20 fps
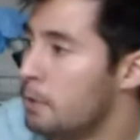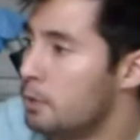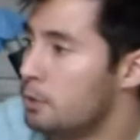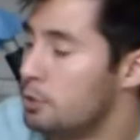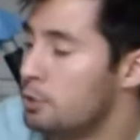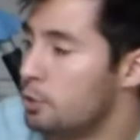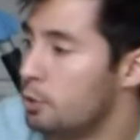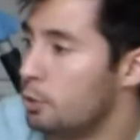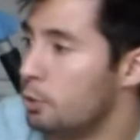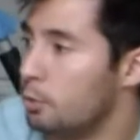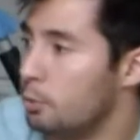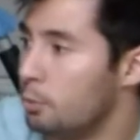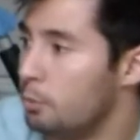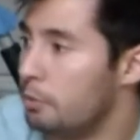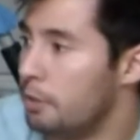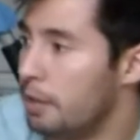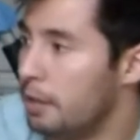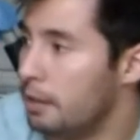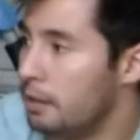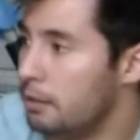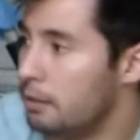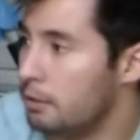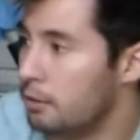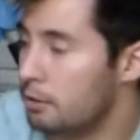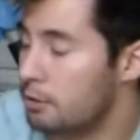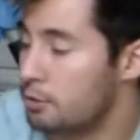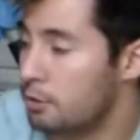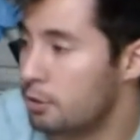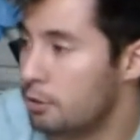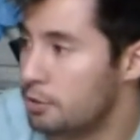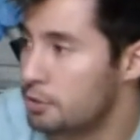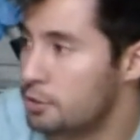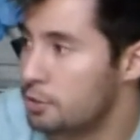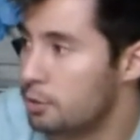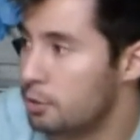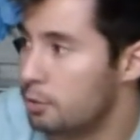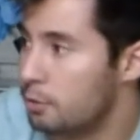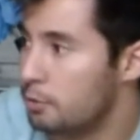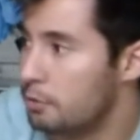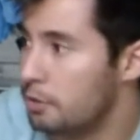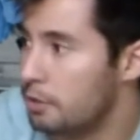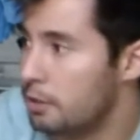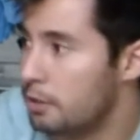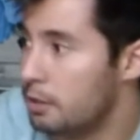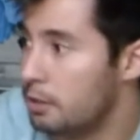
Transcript: So then there's also